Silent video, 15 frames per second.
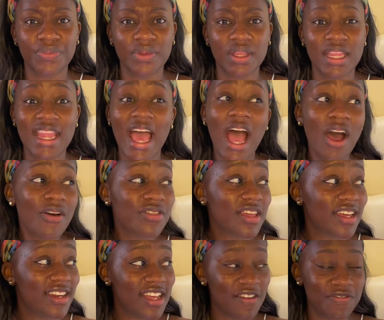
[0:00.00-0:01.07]
now
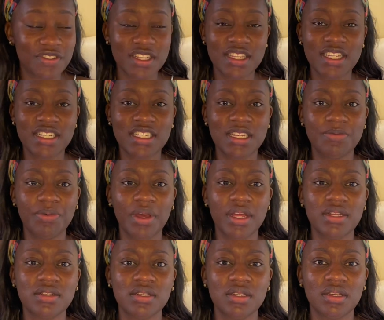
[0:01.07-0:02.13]
they're left in the deep
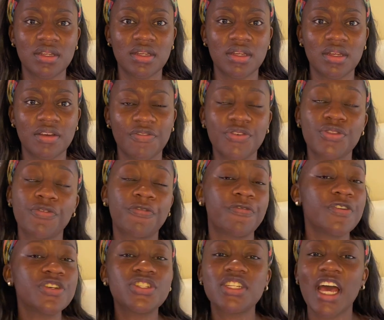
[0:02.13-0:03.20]
end for the
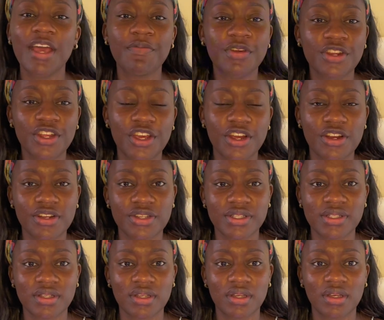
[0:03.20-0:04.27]
first time in
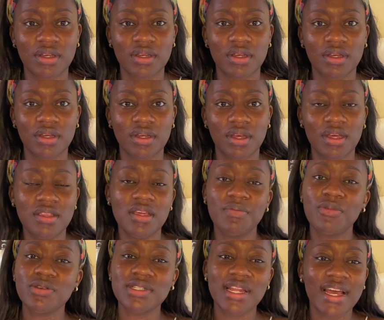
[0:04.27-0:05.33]
years, and they're
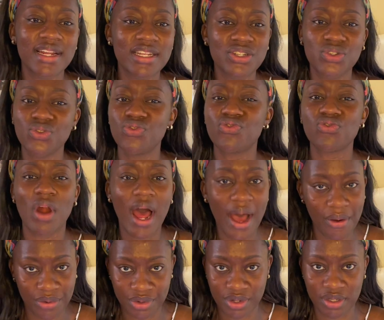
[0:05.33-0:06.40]
most likely to
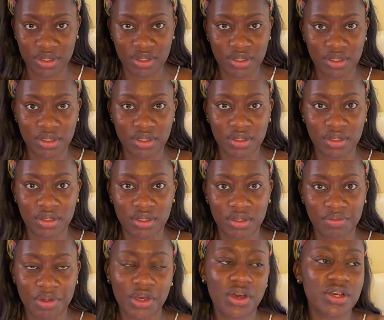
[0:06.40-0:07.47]
drown
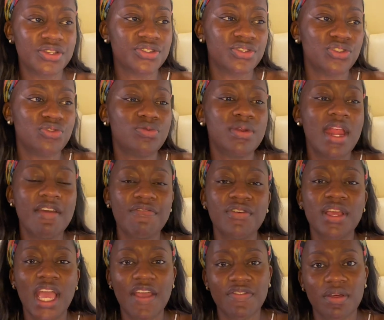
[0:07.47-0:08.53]
because you never
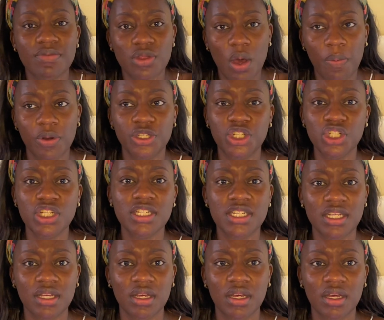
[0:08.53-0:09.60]
gave them the
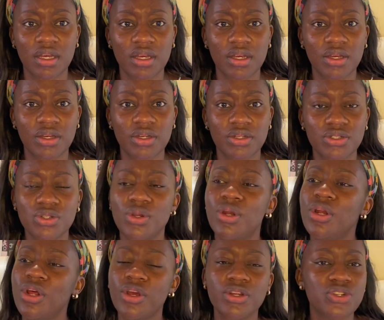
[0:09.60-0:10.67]
opportunity to
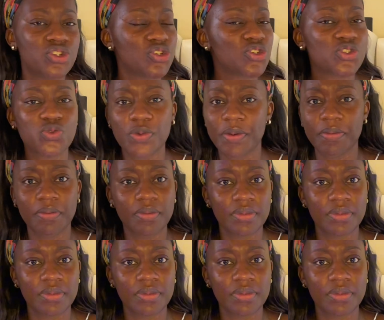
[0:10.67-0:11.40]
learn to swim.